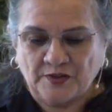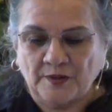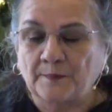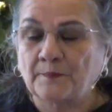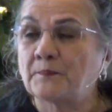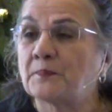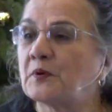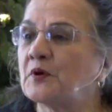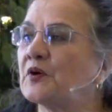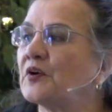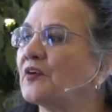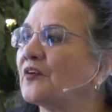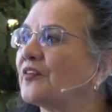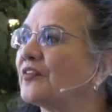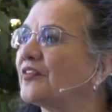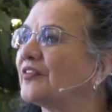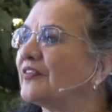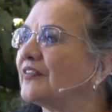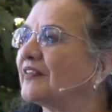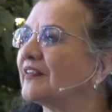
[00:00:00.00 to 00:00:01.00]
The
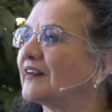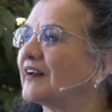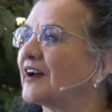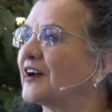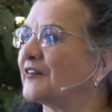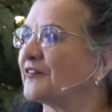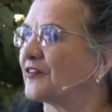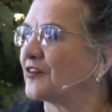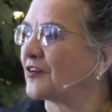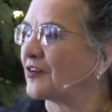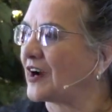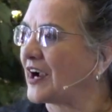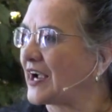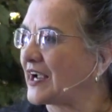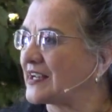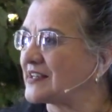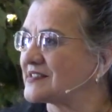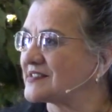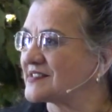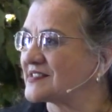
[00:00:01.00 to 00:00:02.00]
birth of
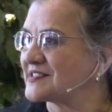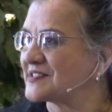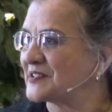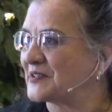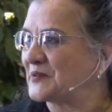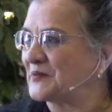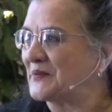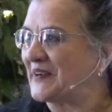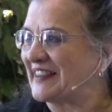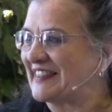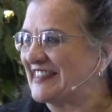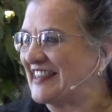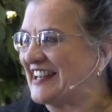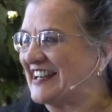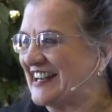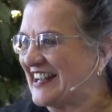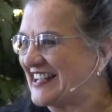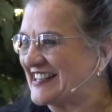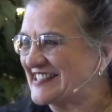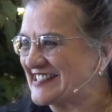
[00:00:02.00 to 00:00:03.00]
Christ
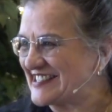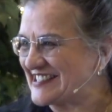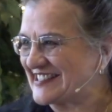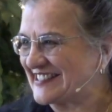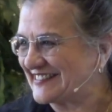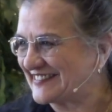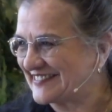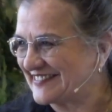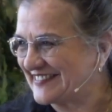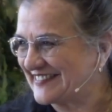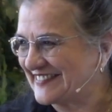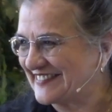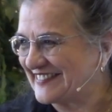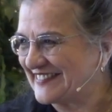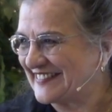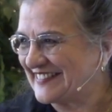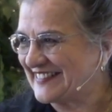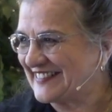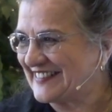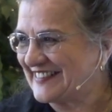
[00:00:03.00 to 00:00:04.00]
within us.
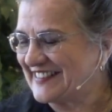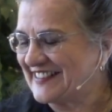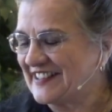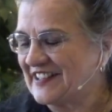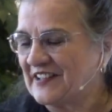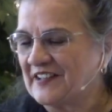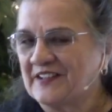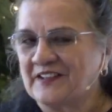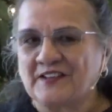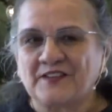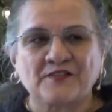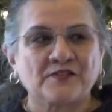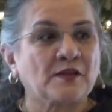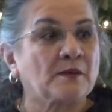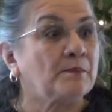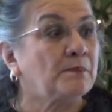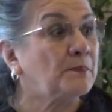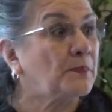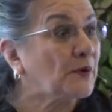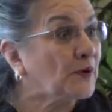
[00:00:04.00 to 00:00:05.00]

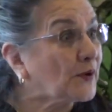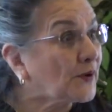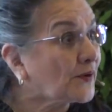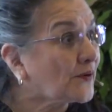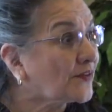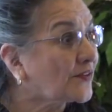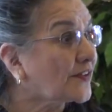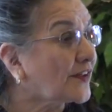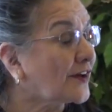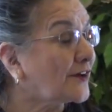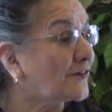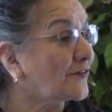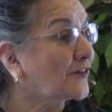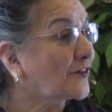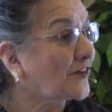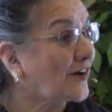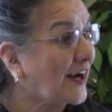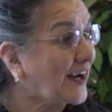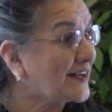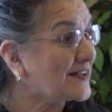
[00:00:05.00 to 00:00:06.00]
The birth of
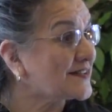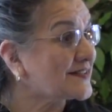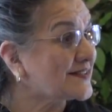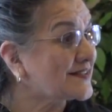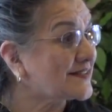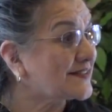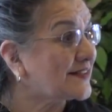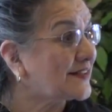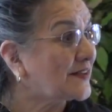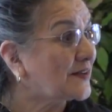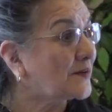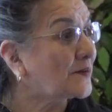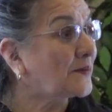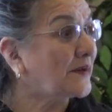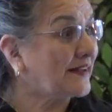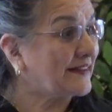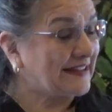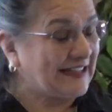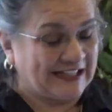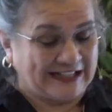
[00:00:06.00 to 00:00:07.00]
Christ
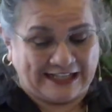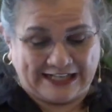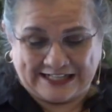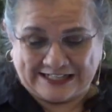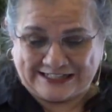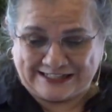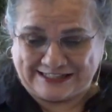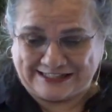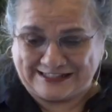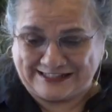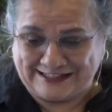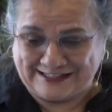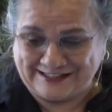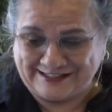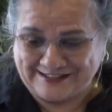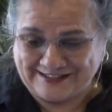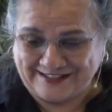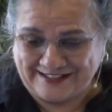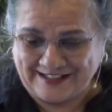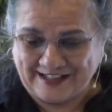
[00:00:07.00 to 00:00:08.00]
within
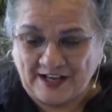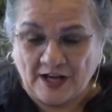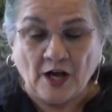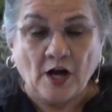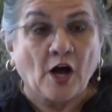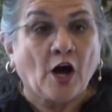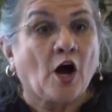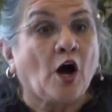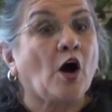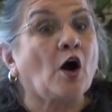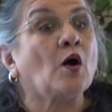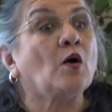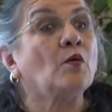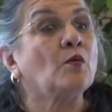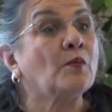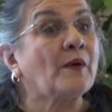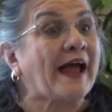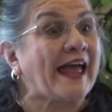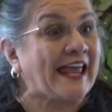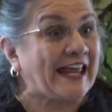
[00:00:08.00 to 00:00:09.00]
us.
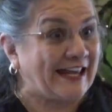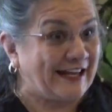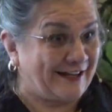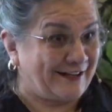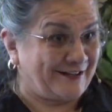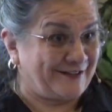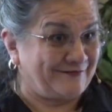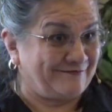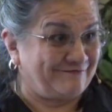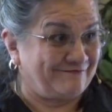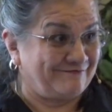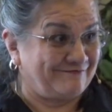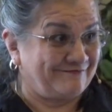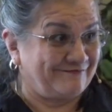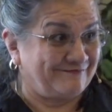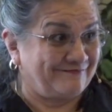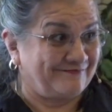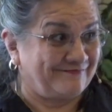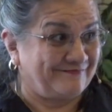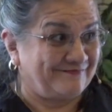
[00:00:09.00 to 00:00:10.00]
Awake.
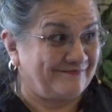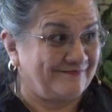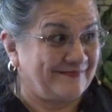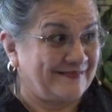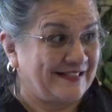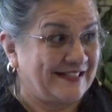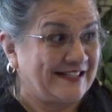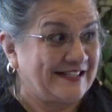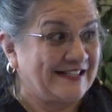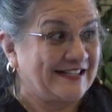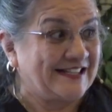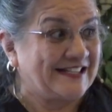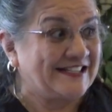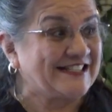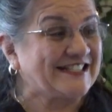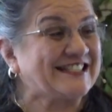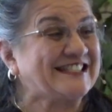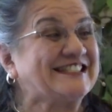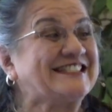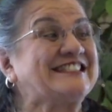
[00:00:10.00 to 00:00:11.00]

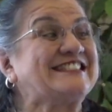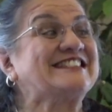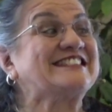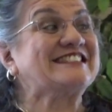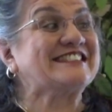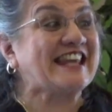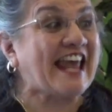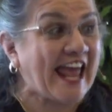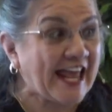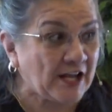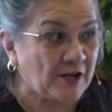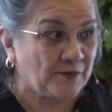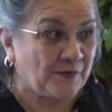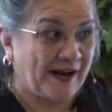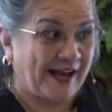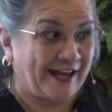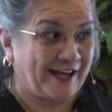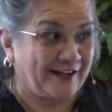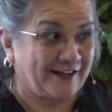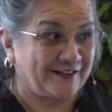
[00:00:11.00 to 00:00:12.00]
Stay
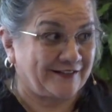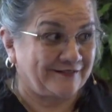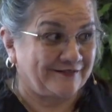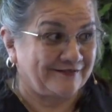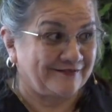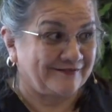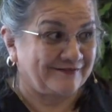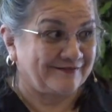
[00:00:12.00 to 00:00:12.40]
awake.